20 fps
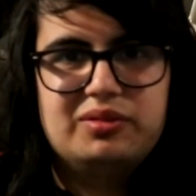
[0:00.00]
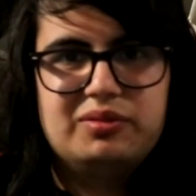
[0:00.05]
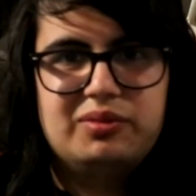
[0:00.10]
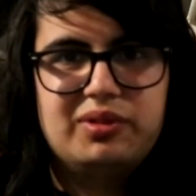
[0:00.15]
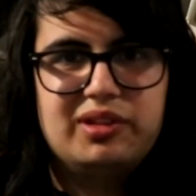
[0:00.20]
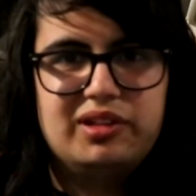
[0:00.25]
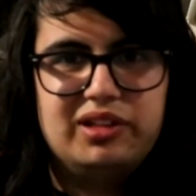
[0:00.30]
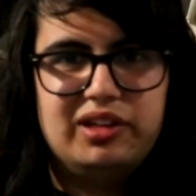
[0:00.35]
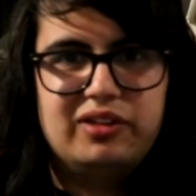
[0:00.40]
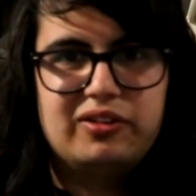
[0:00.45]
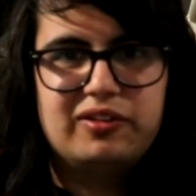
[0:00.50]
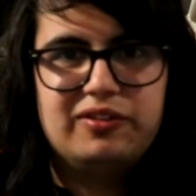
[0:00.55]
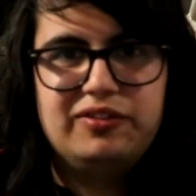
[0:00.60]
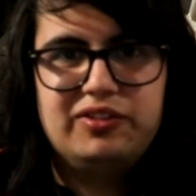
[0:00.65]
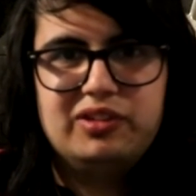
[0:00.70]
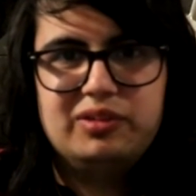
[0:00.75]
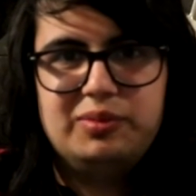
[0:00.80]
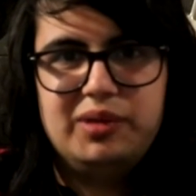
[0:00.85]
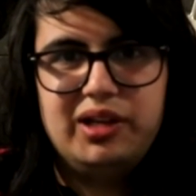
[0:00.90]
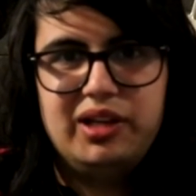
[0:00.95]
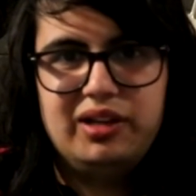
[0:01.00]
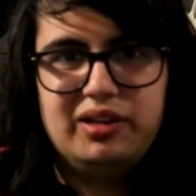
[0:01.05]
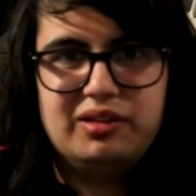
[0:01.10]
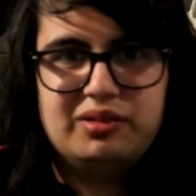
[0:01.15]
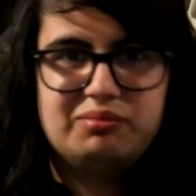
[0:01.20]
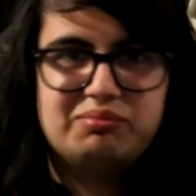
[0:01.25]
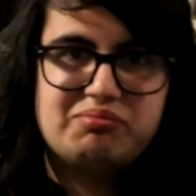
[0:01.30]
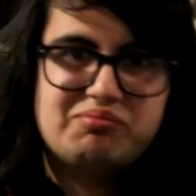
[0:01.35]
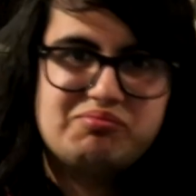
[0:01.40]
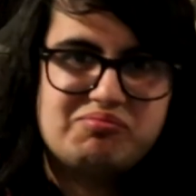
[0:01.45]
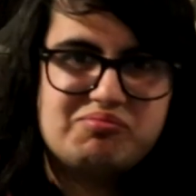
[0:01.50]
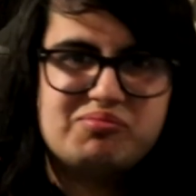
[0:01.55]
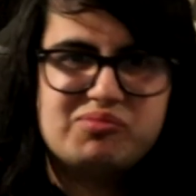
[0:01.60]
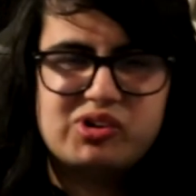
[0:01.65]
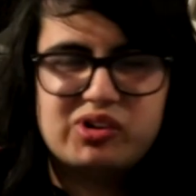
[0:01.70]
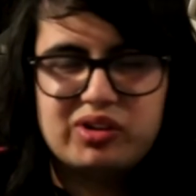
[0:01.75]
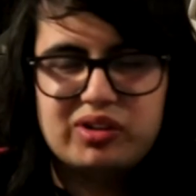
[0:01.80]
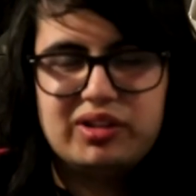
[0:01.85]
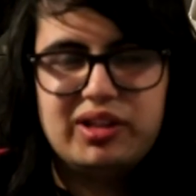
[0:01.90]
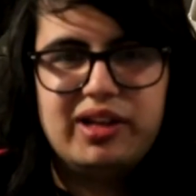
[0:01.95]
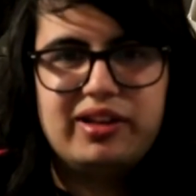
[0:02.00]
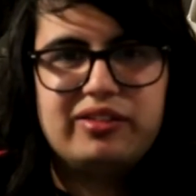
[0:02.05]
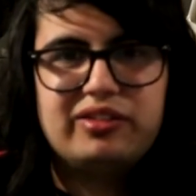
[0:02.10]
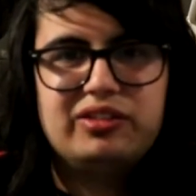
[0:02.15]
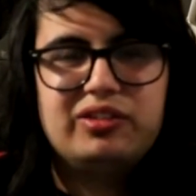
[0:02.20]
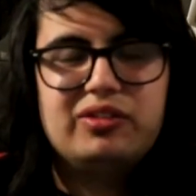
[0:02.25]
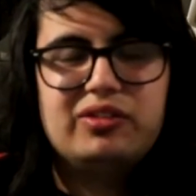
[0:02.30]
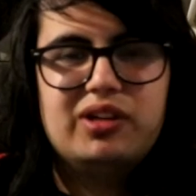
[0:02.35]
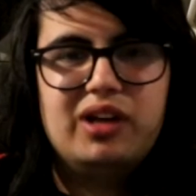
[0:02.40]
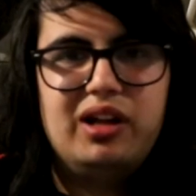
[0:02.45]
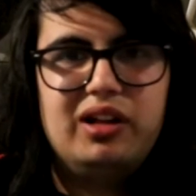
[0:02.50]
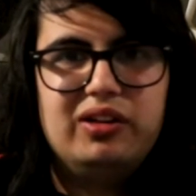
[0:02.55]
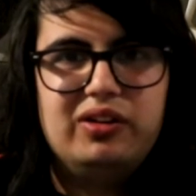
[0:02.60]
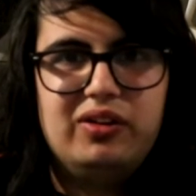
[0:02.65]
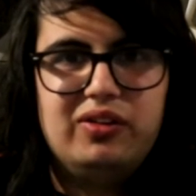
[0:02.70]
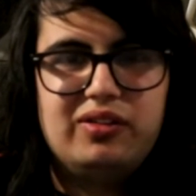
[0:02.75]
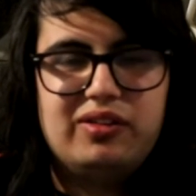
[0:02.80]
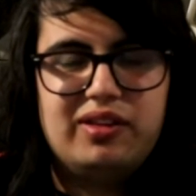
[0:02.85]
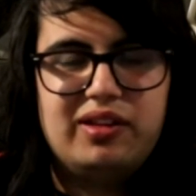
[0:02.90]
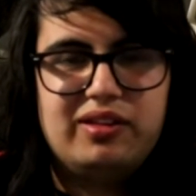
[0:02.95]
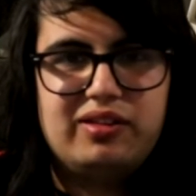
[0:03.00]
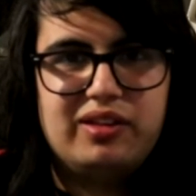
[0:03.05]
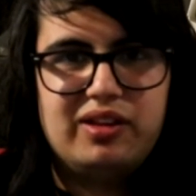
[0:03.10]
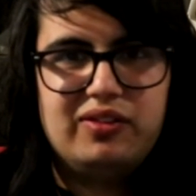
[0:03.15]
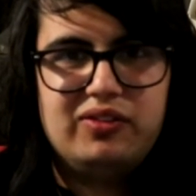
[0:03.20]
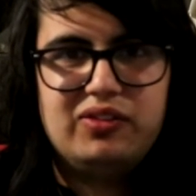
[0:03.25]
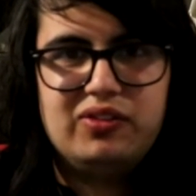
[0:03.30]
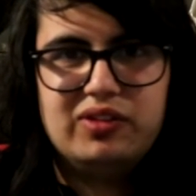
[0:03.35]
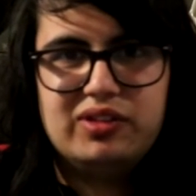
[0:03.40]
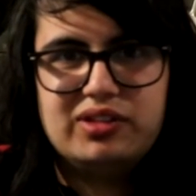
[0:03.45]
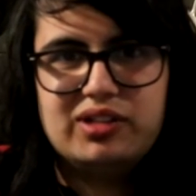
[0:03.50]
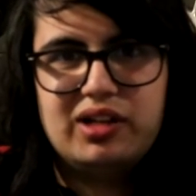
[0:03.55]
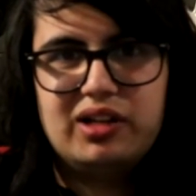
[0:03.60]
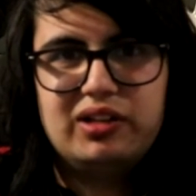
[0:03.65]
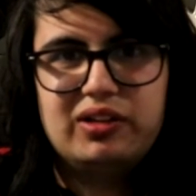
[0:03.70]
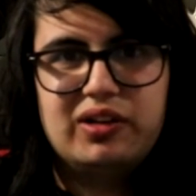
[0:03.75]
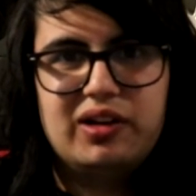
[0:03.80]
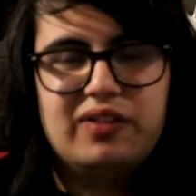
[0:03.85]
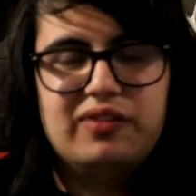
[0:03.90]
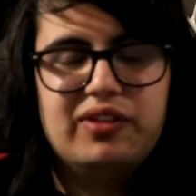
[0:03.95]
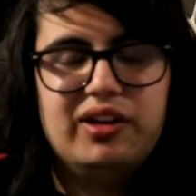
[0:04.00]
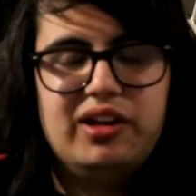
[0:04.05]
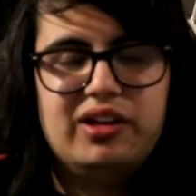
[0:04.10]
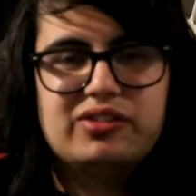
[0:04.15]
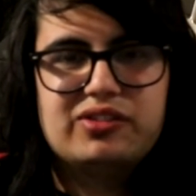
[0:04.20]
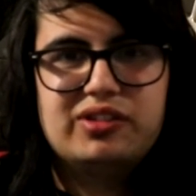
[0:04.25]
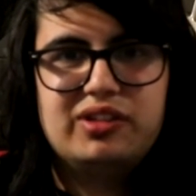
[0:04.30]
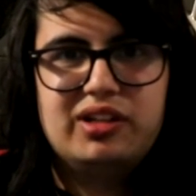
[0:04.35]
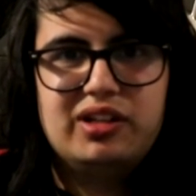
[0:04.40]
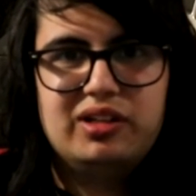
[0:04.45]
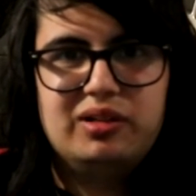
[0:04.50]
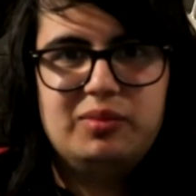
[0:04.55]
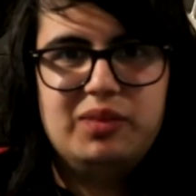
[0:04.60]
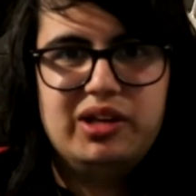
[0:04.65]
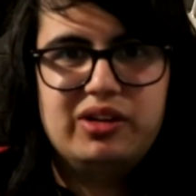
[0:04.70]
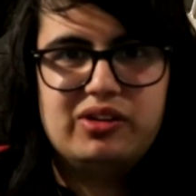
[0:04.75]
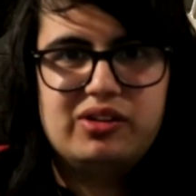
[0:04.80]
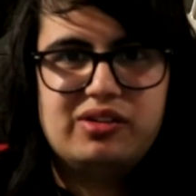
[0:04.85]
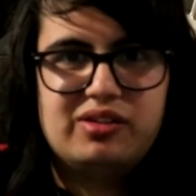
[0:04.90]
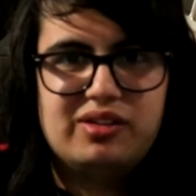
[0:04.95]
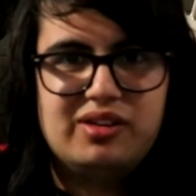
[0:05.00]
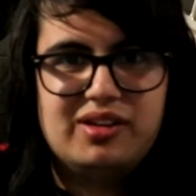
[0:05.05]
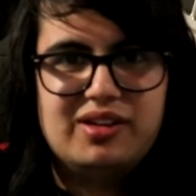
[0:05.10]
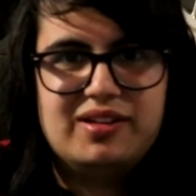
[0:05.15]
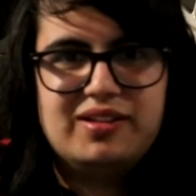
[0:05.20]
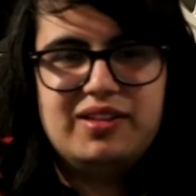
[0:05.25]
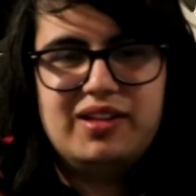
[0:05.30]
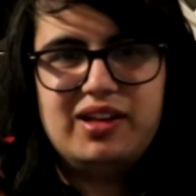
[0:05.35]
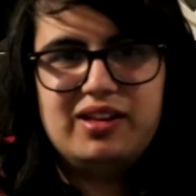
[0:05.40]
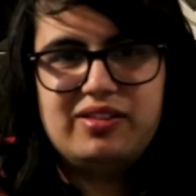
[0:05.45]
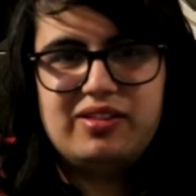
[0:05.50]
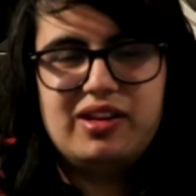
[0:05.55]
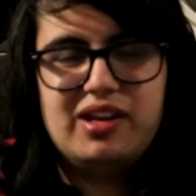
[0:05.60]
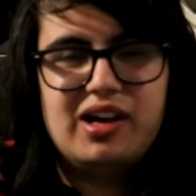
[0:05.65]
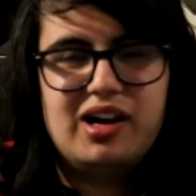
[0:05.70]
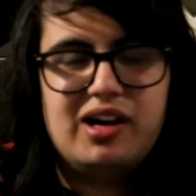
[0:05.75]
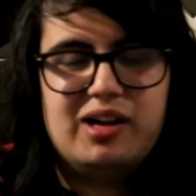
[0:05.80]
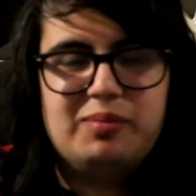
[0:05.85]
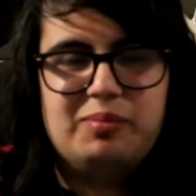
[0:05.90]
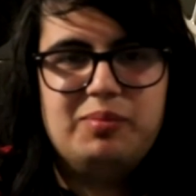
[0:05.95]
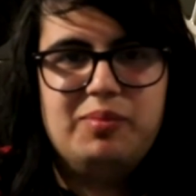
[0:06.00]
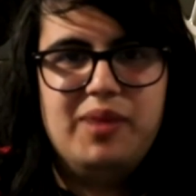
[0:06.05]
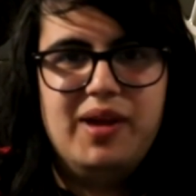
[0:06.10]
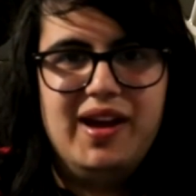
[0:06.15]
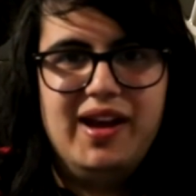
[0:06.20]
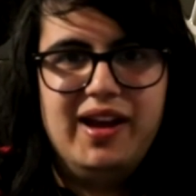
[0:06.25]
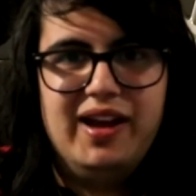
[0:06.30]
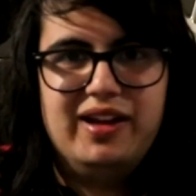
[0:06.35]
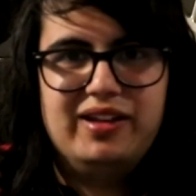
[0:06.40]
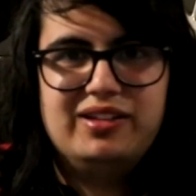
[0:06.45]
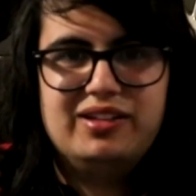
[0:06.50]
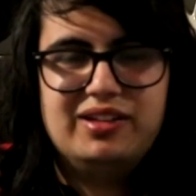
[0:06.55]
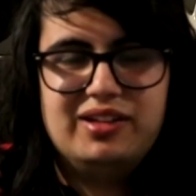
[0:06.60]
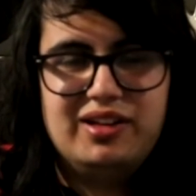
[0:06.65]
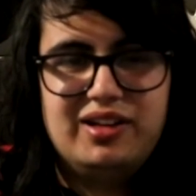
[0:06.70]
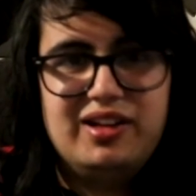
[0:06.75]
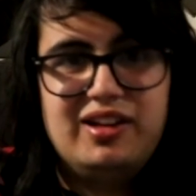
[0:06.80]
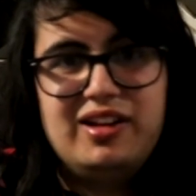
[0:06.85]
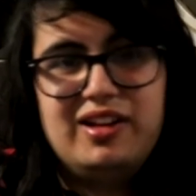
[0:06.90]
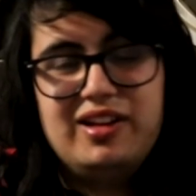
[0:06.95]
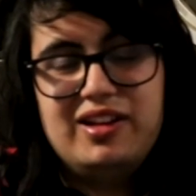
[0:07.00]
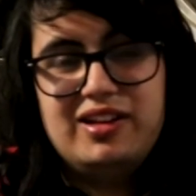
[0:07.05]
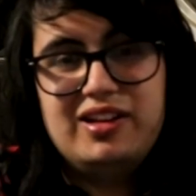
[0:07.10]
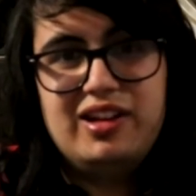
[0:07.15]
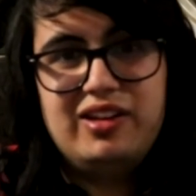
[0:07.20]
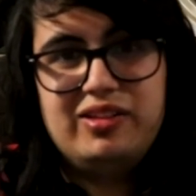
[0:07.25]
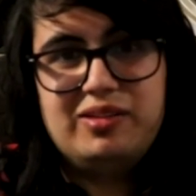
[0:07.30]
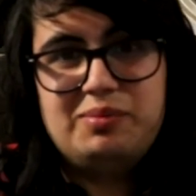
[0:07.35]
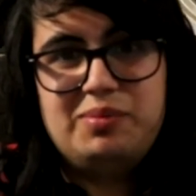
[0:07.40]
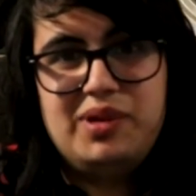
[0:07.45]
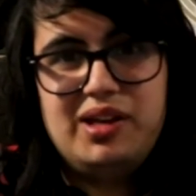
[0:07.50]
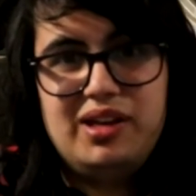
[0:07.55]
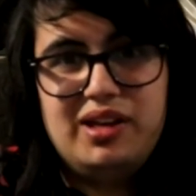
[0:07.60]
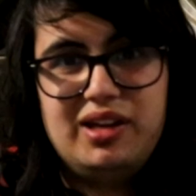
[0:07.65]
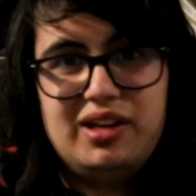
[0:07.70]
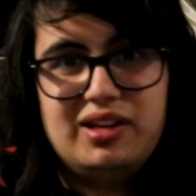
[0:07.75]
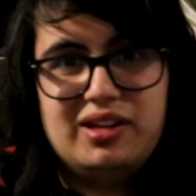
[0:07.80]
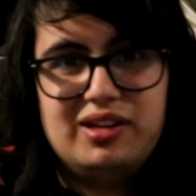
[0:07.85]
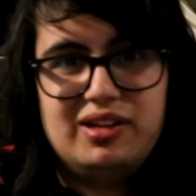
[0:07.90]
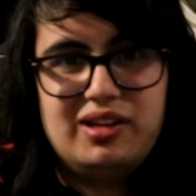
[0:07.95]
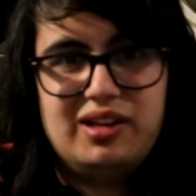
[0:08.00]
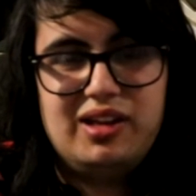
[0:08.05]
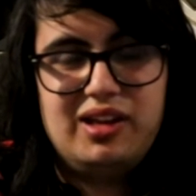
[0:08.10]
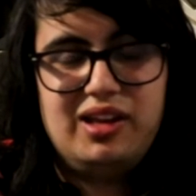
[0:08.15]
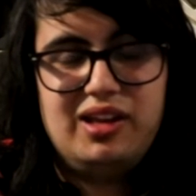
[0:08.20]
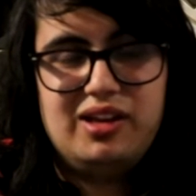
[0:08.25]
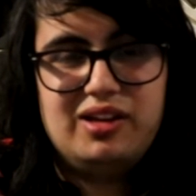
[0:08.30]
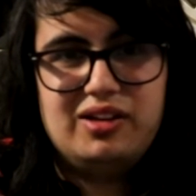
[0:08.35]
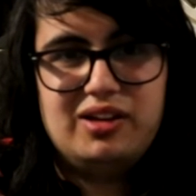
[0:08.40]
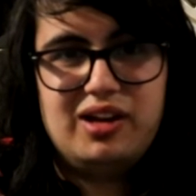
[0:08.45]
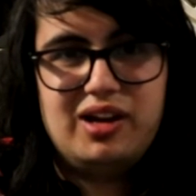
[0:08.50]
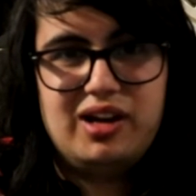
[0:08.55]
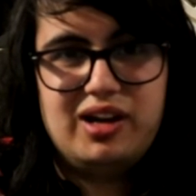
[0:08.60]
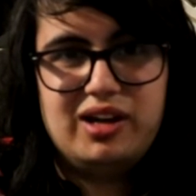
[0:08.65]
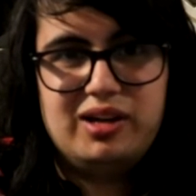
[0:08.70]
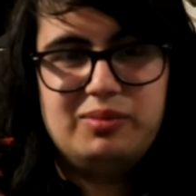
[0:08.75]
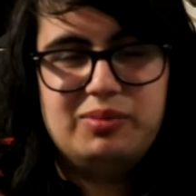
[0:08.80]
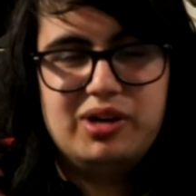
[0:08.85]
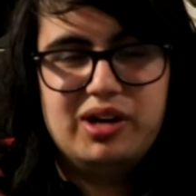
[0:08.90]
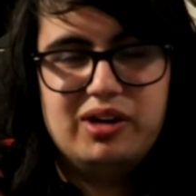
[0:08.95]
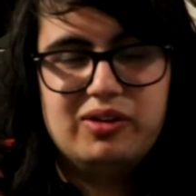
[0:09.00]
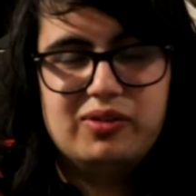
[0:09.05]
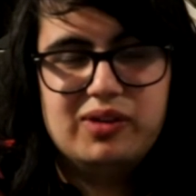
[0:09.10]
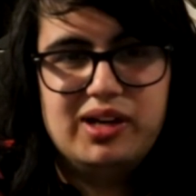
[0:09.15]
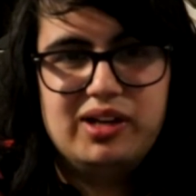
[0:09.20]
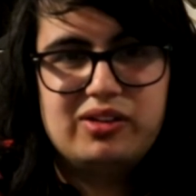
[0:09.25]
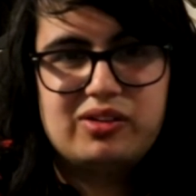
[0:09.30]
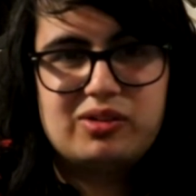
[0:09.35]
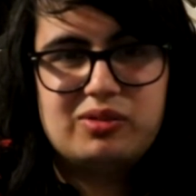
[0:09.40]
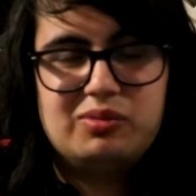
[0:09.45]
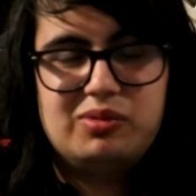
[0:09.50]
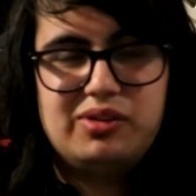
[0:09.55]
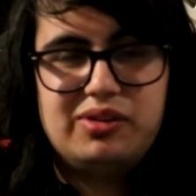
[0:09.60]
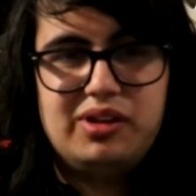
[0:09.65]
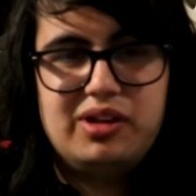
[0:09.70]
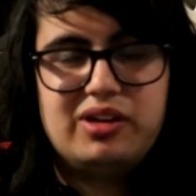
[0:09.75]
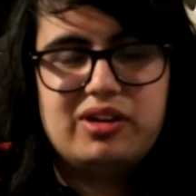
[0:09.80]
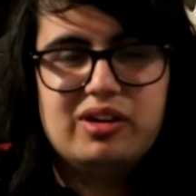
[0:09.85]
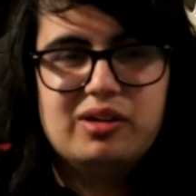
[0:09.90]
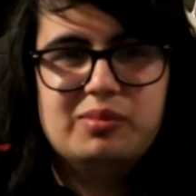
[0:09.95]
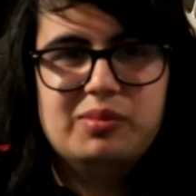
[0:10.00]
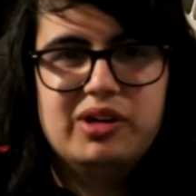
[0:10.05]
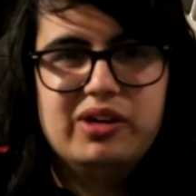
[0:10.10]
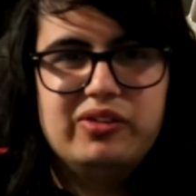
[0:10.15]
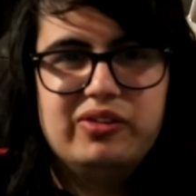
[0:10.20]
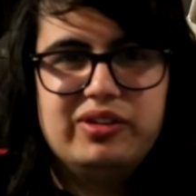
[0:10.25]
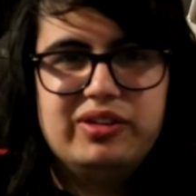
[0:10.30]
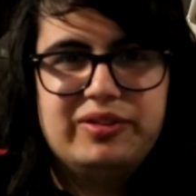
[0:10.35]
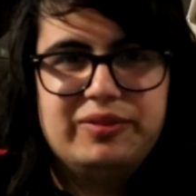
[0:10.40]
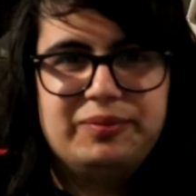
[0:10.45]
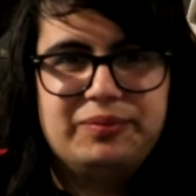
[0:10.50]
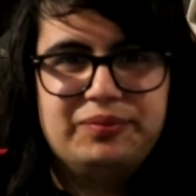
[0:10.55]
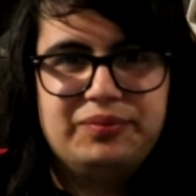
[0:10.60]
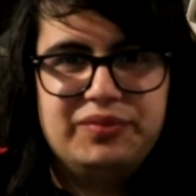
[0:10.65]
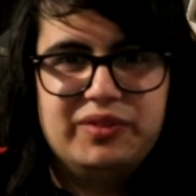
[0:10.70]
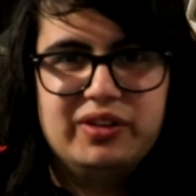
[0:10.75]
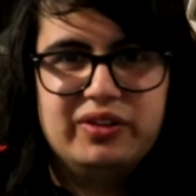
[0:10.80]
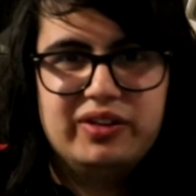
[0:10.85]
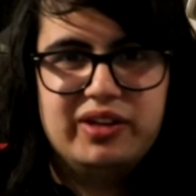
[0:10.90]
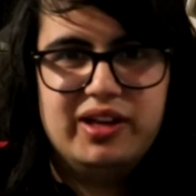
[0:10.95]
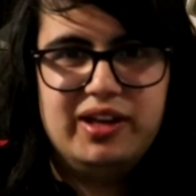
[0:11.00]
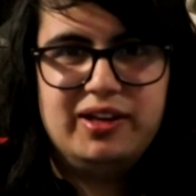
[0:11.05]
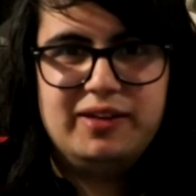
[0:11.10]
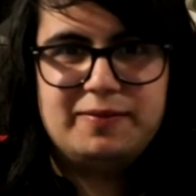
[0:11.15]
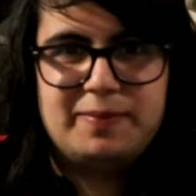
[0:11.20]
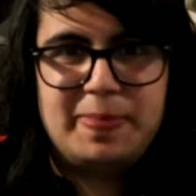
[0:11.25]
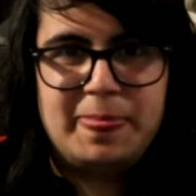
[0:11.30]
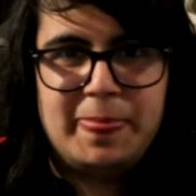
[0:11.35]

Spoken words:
With a liter of fuel being more or less $2, that saves you $1 every 100 kilometers. That's not bad. Now the big eyebrow raiser was eco mode, okay?